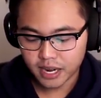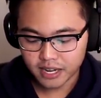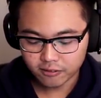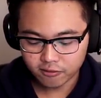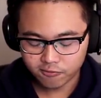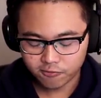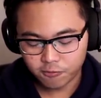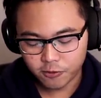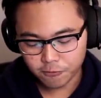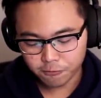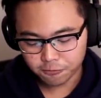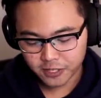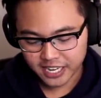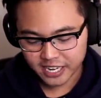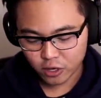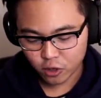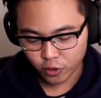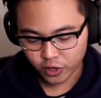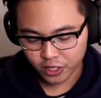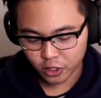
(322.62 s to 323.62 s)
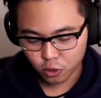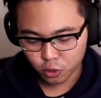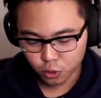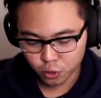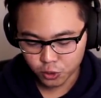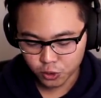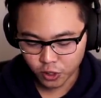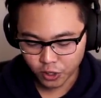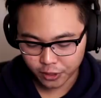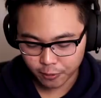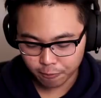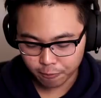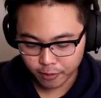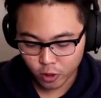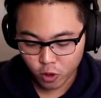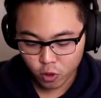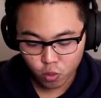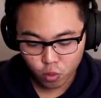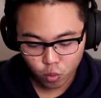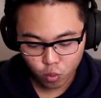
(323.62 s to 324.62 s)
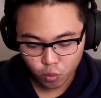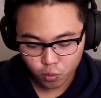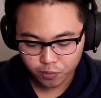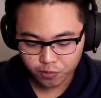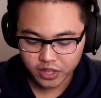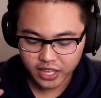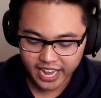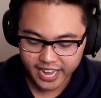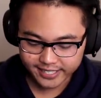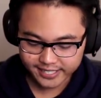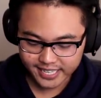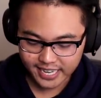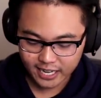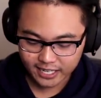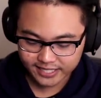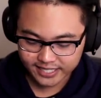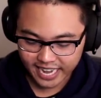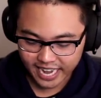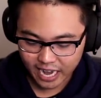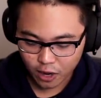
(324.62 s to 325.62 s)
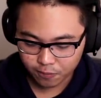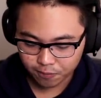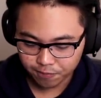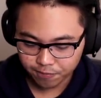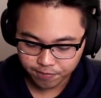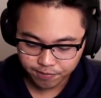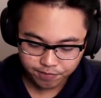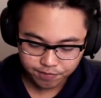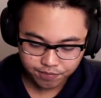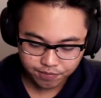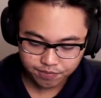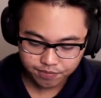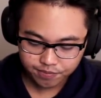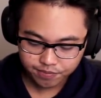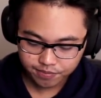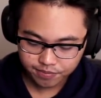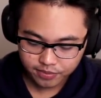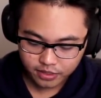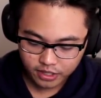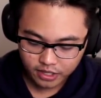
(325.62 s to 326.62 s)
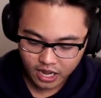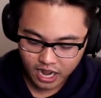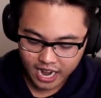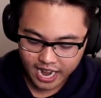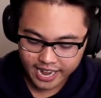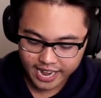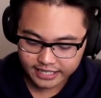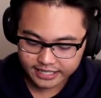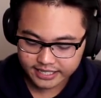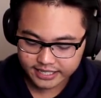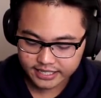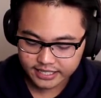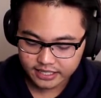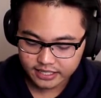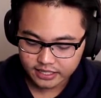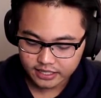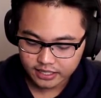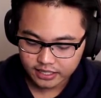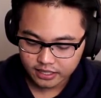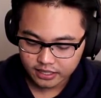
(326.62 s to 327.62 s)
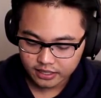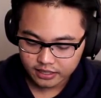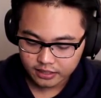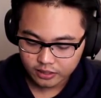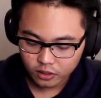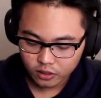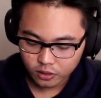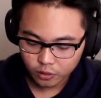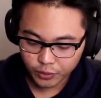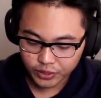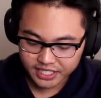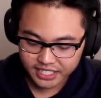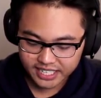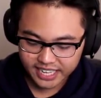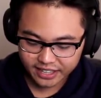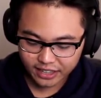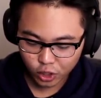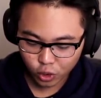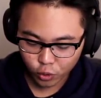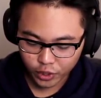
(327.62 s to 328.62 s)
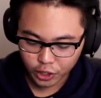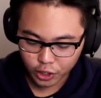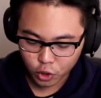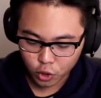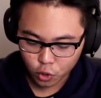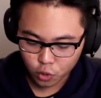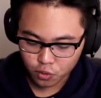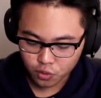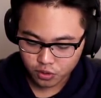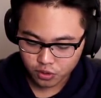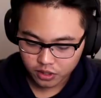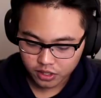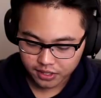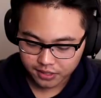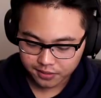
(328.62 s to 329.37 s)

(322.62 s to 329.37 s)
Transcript: But 15 criticals, not the... Oh, the STR's down. Nice. We did get the critical.